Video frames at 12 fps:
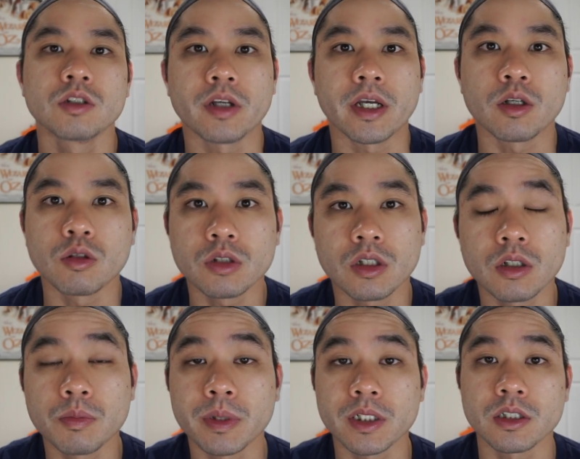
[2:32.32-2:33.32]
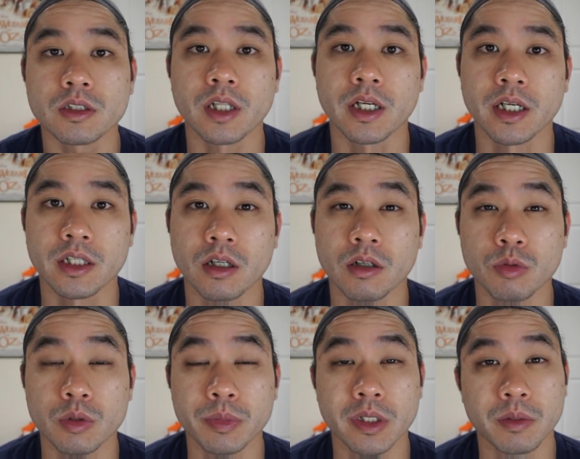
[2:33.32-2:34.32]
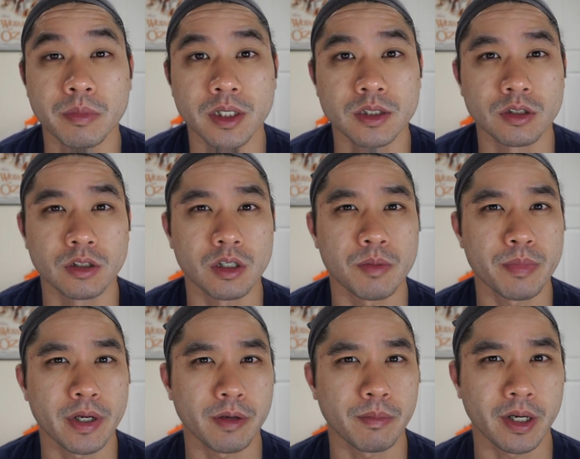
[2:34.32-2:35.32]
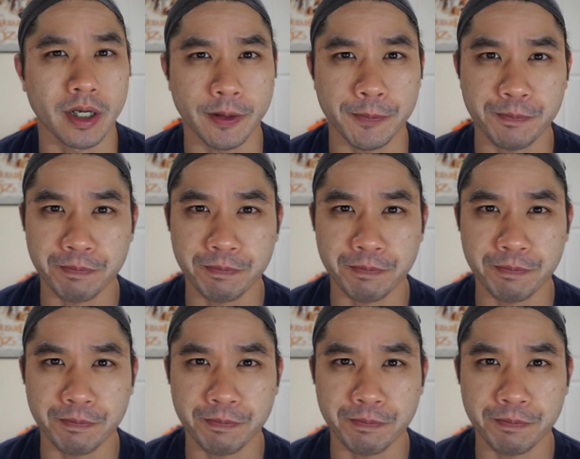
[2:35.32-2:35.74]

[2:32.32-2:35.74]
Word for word: So yeah, those are the pictures that I thought would be the best to compare my